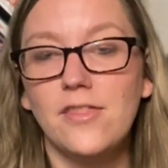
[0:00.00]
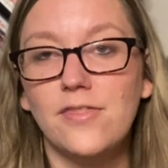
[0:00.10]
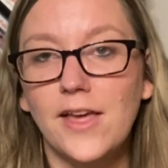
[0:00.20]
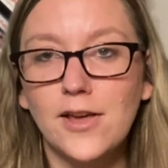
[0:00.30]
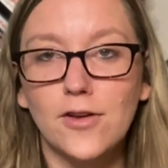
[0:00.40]

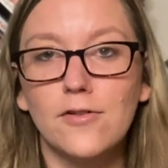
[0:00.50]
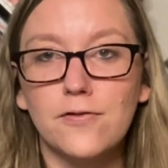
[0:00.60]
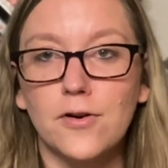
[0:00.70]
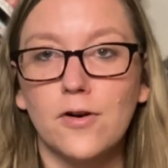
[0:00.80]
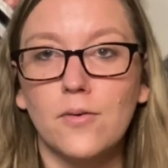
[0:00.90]
Thank you
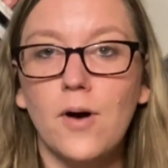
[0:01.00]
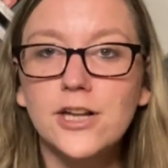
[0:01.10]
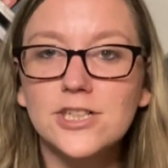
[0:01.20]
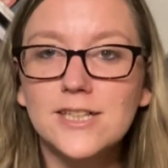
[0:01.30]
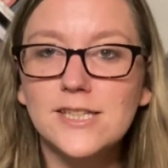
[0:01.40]
for
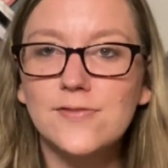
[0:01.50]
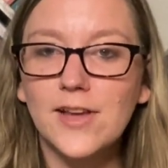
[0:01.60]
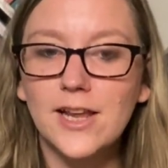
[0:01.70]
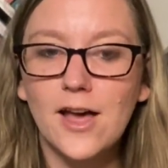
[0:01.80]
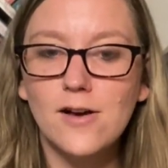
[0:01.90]
watching this
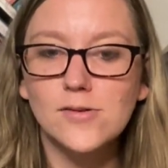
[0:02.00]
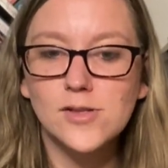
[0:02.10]
video.